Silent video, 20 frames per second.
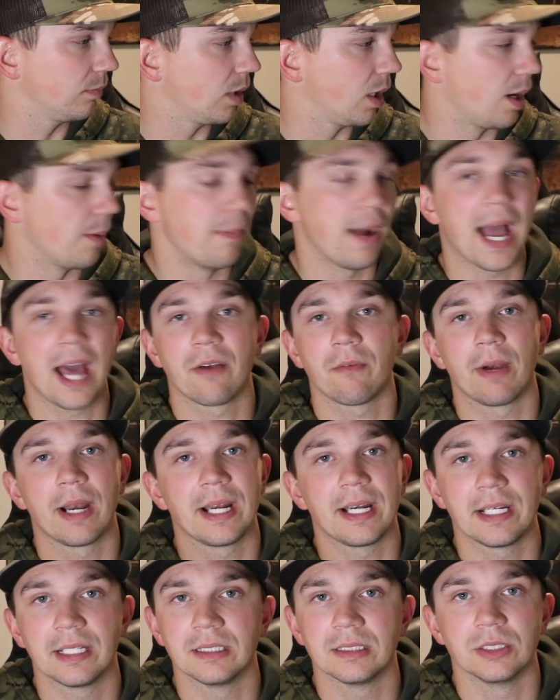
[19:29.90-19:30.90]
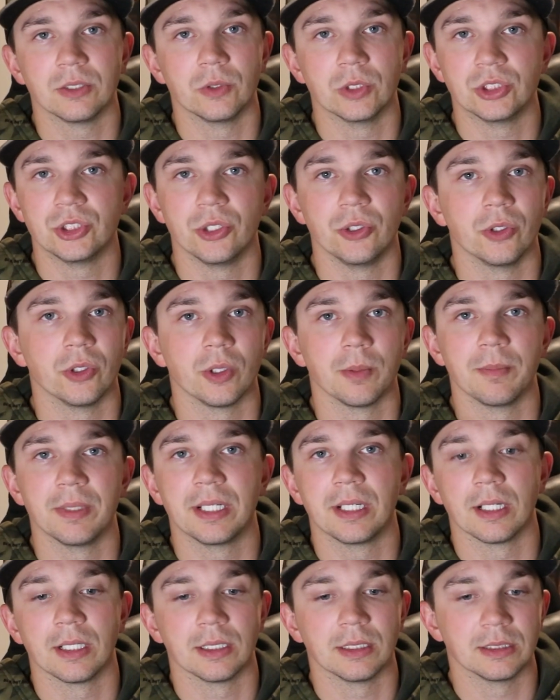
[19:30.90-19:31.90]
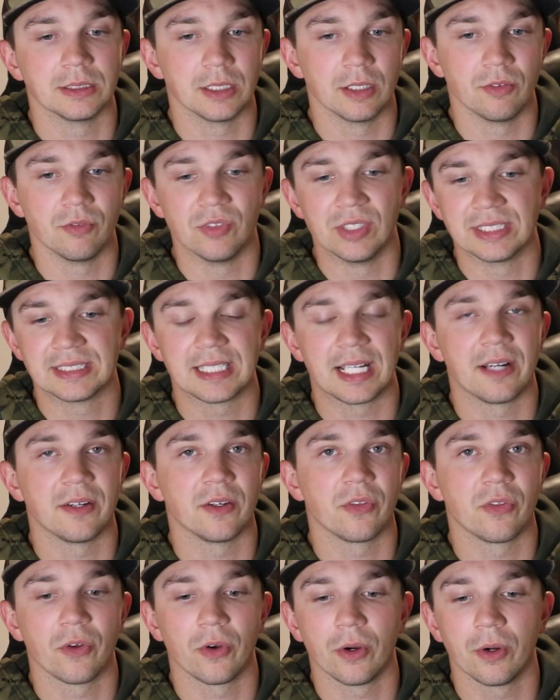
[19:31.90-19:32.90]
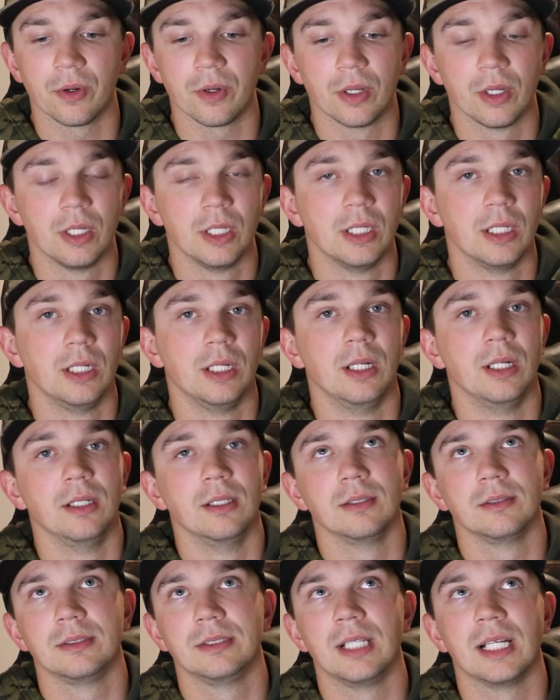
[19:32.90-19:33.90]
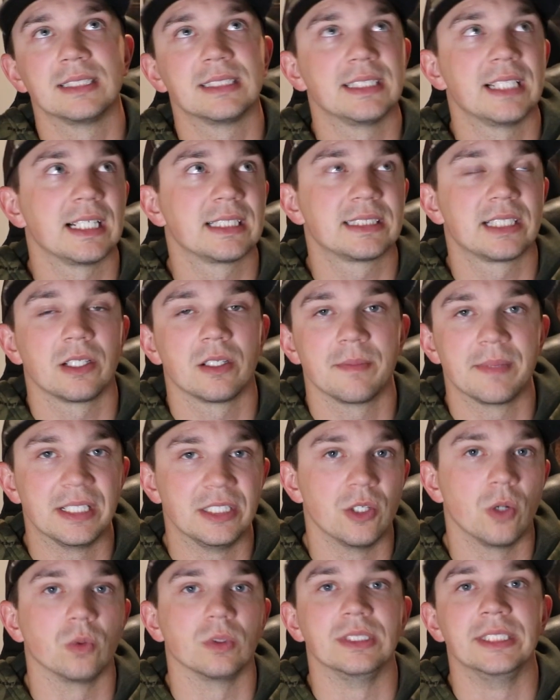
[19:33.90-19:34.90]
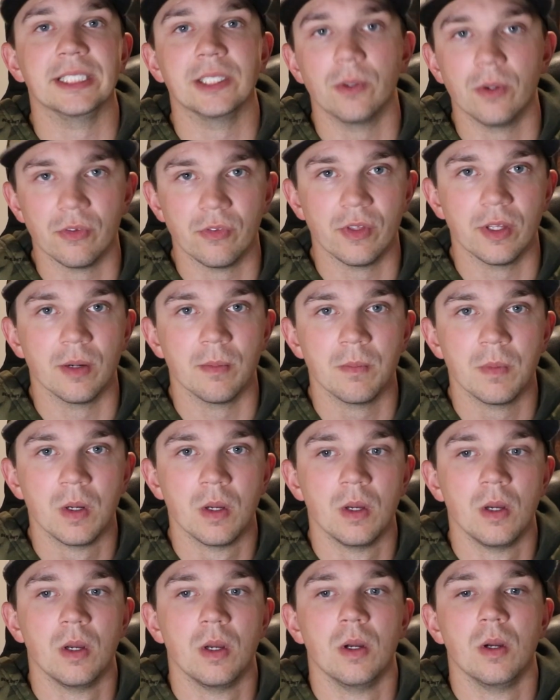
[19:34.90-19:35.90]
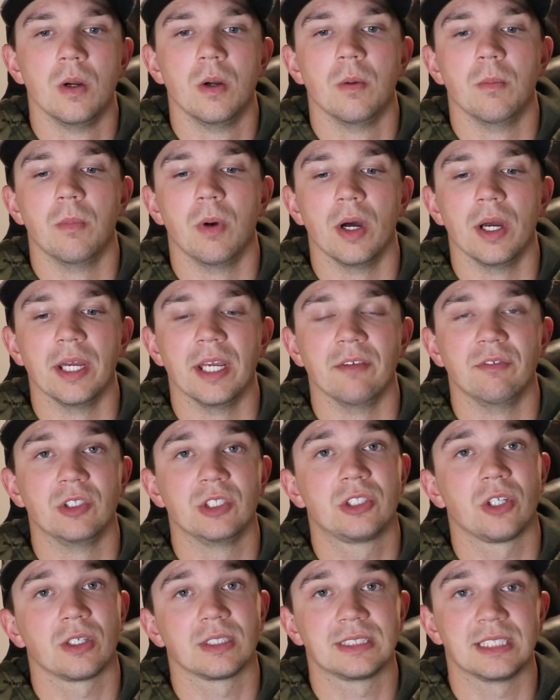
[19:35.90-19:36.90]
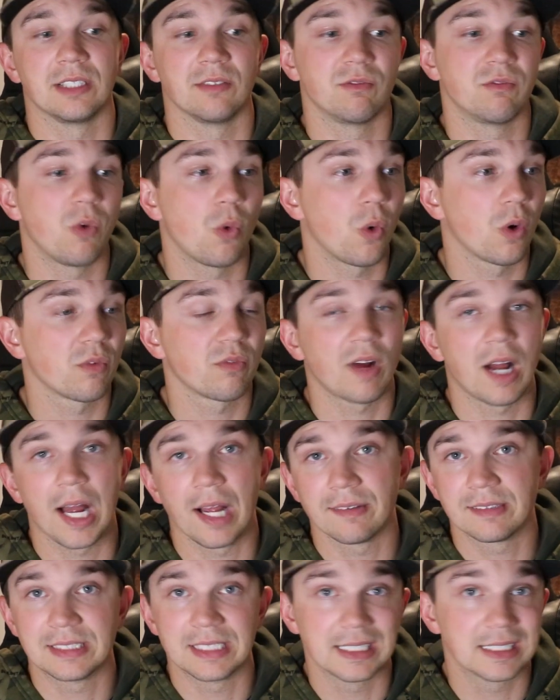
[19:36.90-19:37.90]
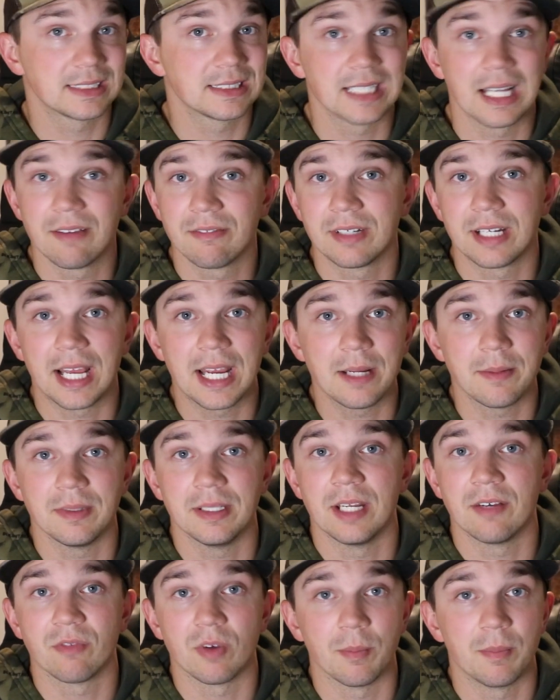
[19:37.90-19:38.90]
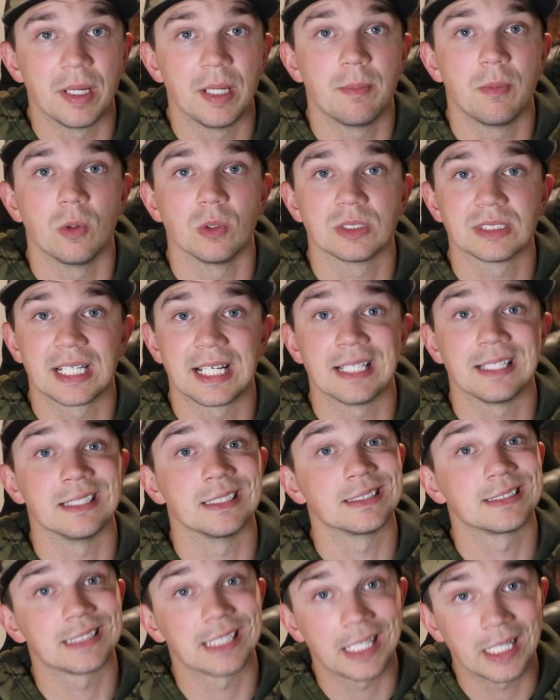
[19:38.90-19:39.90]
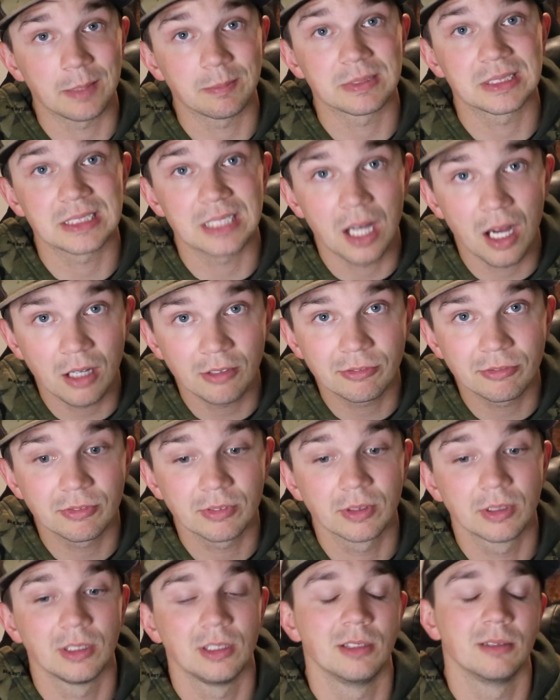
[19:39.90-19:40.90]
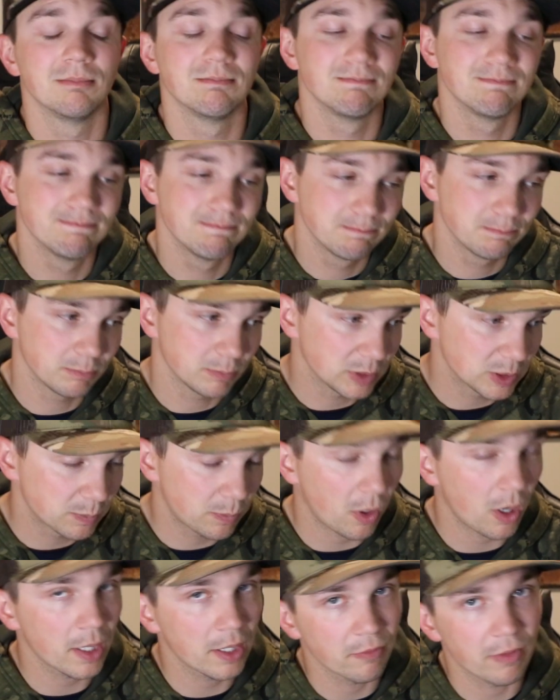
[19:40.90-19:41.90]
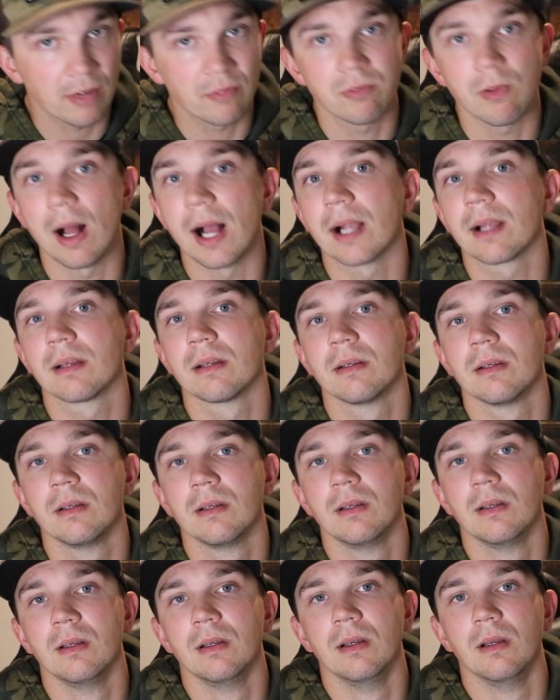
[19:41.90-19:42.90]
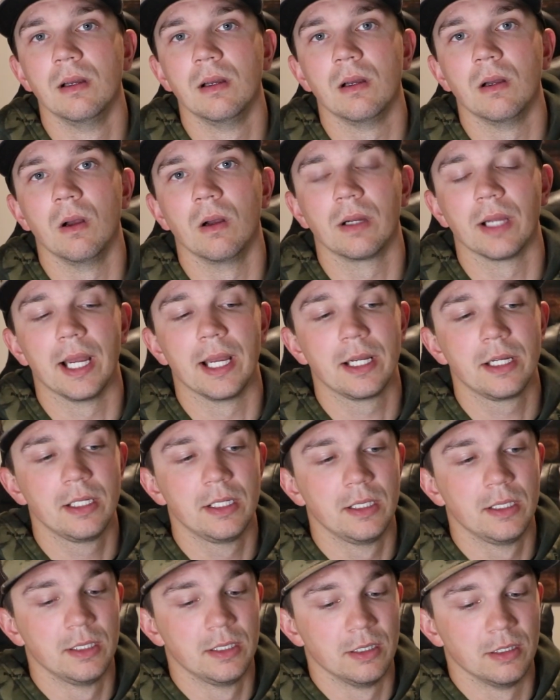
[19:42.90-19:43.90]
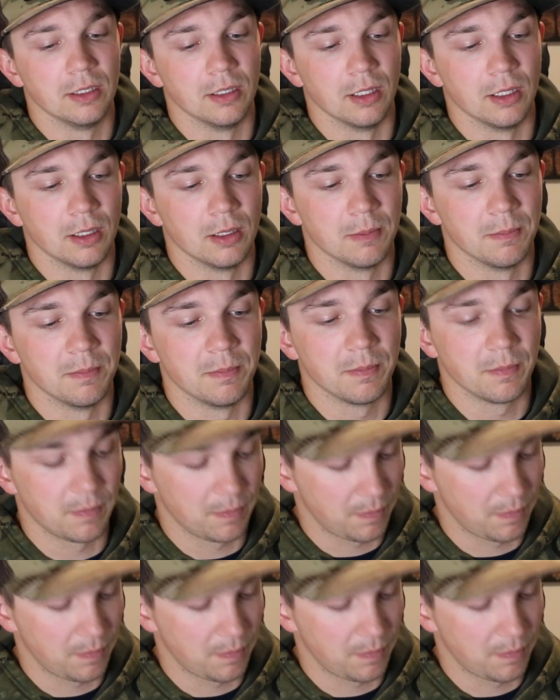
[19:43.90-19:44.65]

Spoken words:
bad rating to a tuner because of this, that, and the third, doesn't necessarily mean don't deal with them. But if you start seeing 4, 5, 6, 7, 8 different people saying the same stuff, it's probably a red flag. Okay? But